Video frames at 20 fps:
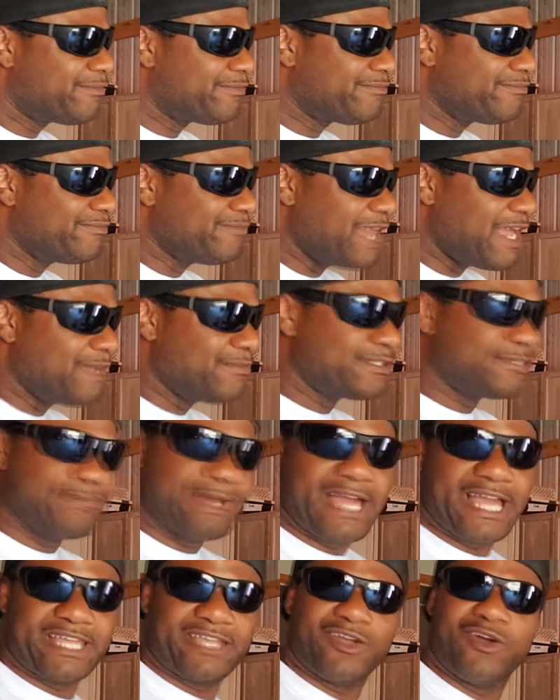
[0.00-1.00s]
neighbor's
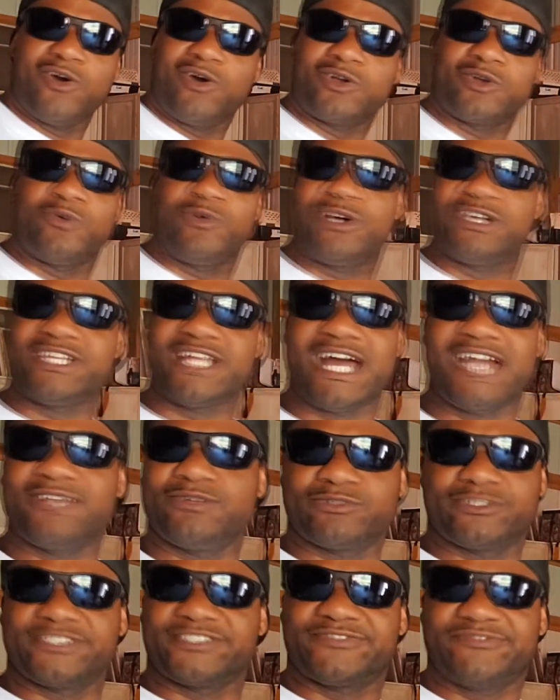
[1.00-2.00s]
backyard or whatnot. It
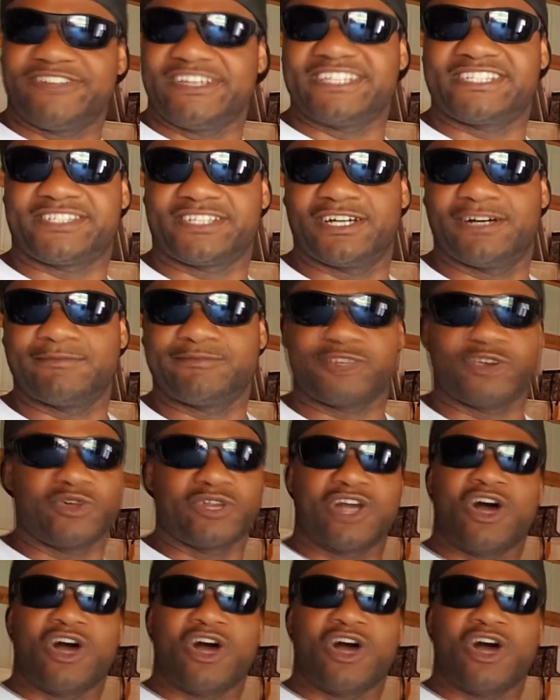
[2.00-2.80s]
was a fence up, so it